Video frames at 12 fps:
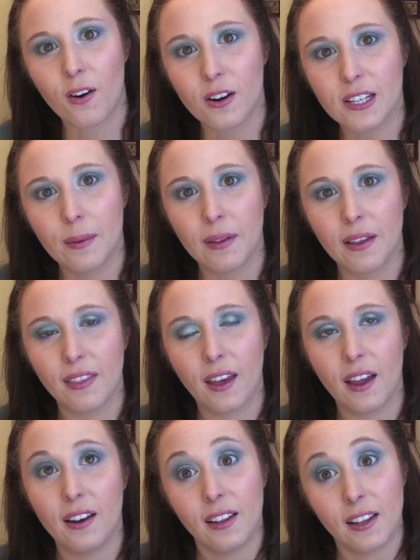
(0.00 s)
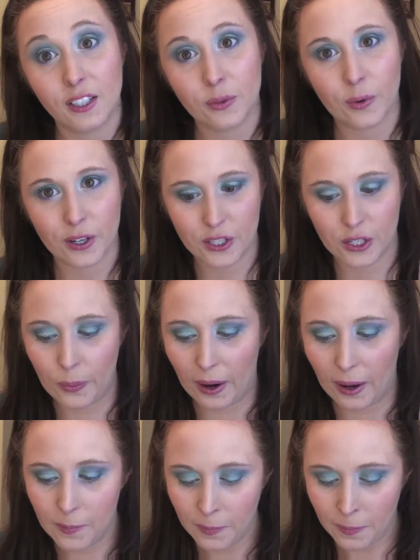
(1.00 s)
or something, then that doesn't work too
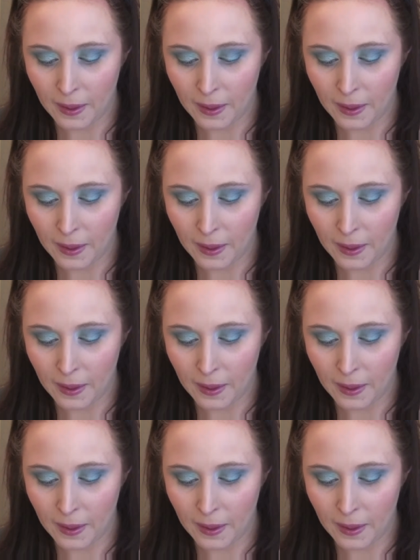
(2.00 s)
well.